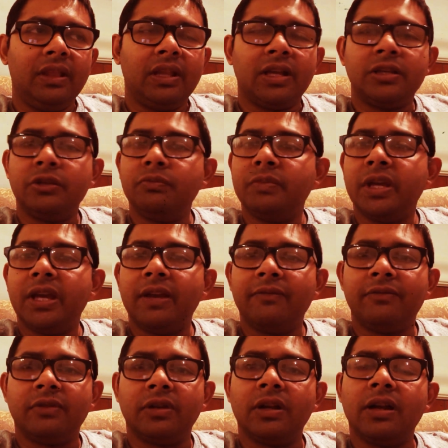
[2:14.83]
that you may have
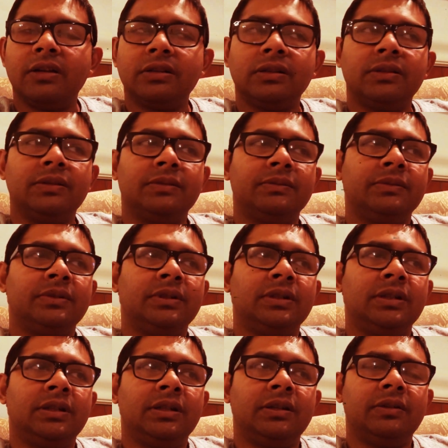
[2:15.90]
forgotten
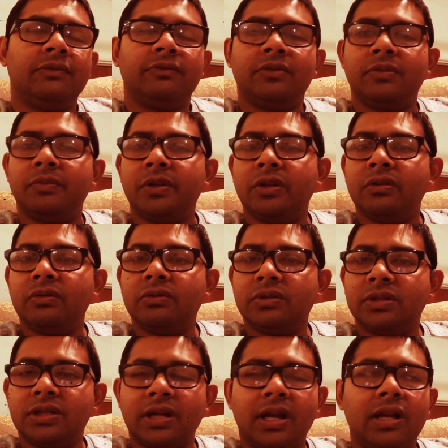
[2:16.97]
from your
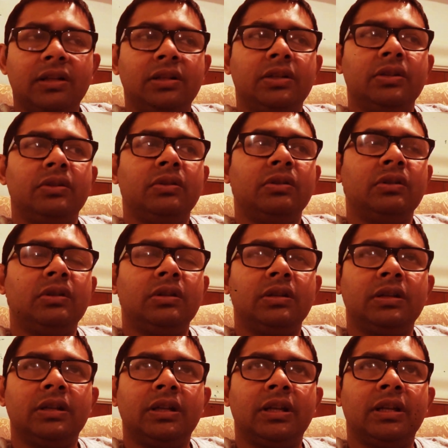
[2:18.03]
childhood
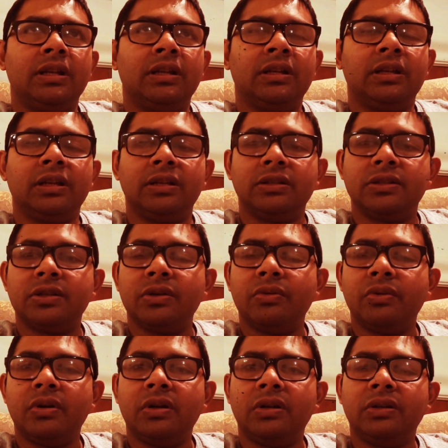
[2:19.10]
and so
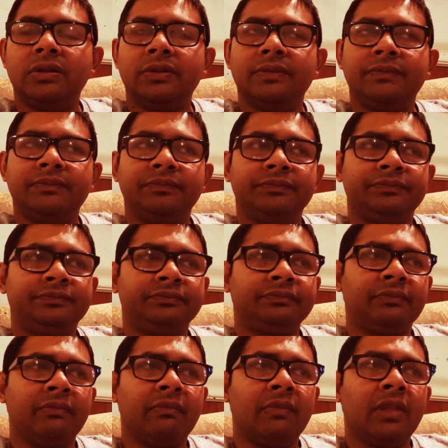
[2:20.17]
on.
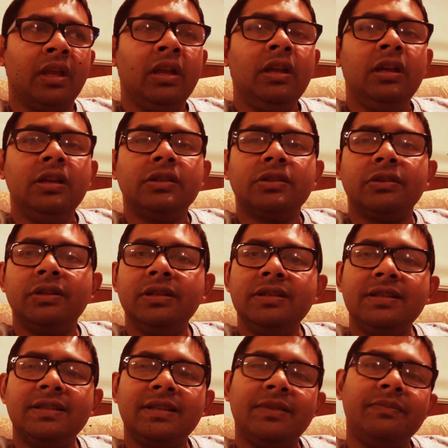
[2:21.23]
So this
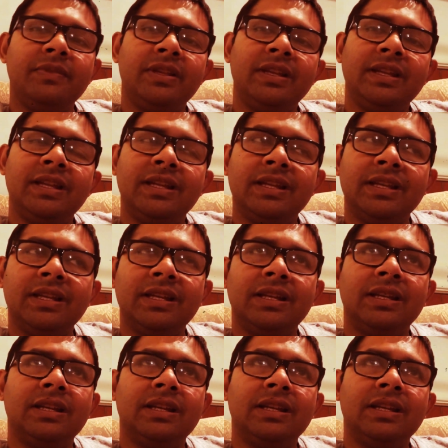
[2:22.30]
is something,